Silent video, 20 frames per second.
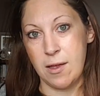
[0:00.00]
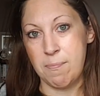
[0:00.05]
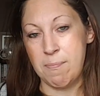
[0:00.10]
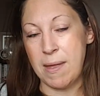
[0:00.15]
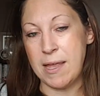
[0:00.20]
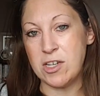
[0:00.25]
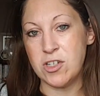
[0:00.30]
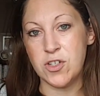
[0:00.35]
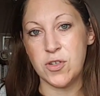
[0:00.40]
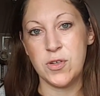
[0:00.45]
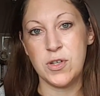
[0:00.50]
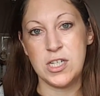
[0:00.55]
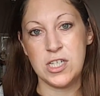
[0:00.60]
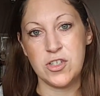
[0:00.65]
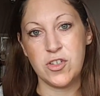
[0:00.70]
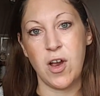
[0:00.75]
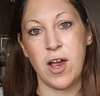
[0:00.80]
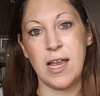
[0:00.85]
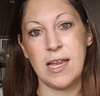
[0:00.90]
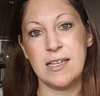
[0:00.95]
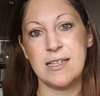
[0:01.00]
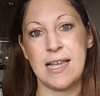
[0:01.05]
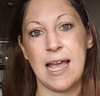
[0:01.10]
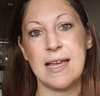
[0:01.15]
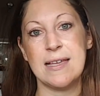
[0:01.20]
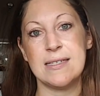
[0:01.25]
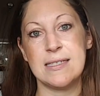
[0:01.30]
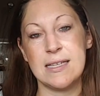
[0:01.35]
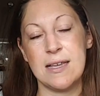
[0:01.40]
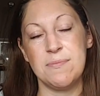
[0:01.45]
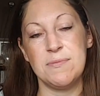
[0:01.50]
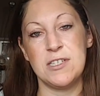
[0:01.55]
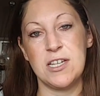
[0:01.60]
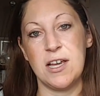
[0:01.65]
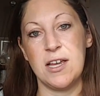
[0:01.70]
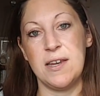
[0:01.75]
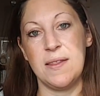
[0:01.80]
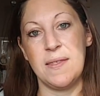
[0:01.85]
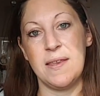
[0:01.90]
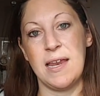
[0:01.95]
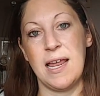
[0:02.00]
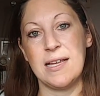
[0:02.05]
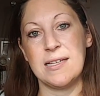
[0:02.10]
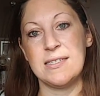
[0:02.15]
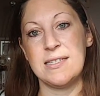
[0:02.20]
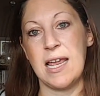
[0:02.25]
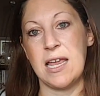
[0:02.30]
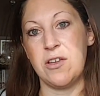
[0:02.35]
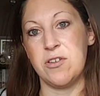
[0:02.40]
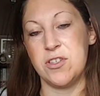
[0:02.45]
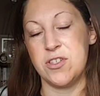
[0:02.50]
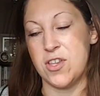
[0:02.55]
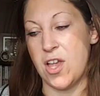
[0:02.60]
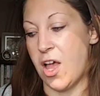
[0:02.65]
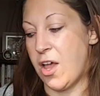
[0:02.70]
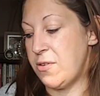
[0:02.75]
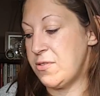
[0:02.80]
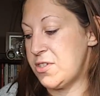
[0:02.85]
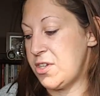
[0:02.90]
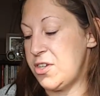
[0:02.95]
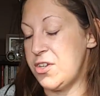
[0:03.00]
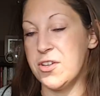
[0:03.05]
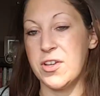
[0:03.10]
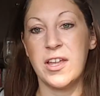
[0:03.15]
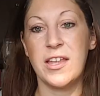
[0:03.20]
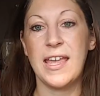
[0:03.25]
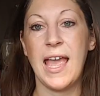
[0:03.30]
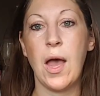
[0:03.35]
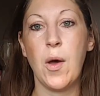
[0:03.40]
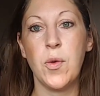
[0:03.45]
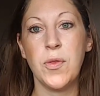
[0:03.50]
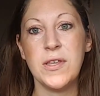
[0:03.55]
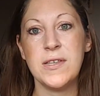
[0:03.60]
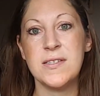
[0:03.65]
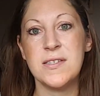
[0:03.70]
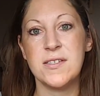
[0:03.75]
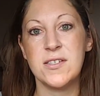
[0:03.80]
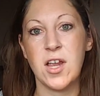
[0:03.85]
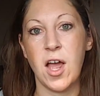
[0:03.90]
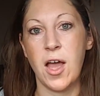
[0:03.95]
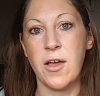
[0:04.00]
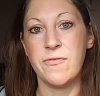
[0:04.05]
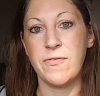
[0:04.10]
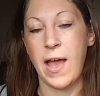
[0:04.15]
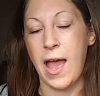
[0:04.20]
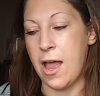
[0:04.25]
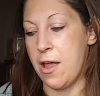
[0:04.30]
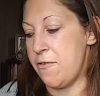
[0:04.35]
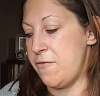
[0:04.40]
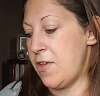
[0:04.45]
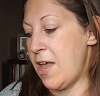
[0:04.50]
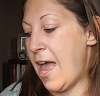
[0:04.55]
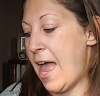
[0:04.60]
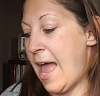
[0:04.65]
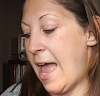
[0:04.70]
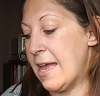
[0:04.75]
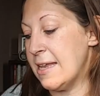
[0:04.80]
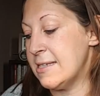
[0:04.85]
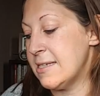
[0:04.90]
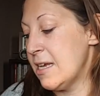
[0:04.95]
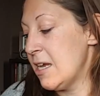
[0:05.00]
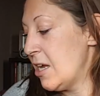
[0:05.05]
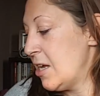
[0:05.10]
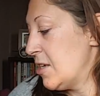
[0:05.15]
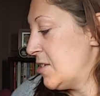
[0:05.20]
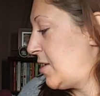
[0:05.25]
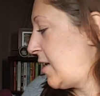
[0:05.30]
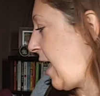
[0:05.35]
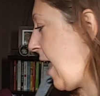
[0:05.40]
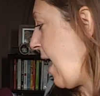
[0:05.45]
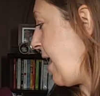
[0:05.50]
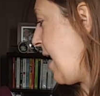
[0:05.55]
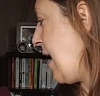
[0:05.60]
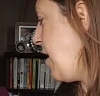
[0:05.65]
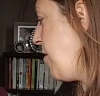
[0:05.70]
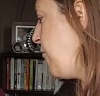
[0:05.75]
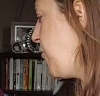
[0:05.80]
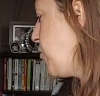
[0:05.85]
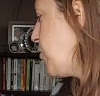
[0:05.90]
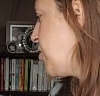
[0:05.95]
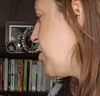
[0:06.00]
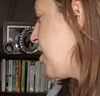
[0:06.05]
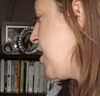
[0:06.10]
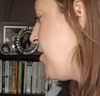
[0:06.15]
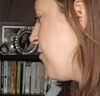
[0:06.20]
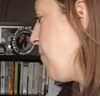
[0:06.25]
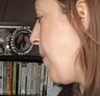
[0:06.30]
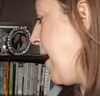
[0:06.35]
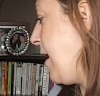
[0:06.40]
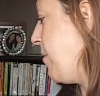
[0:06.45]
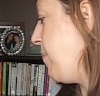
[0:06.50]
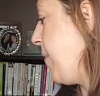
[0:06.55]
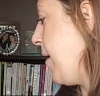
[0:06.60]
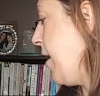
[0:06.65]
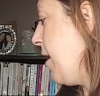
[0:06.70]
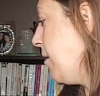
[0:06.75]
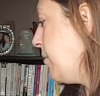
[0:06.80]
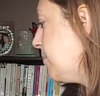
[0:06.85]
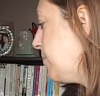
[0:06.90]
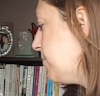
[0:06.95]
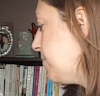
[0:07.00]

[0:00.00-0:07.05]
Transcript: make sure you try and get some done the next day or so you can get all this stuff out of your head. So get an A4 sheet of paper,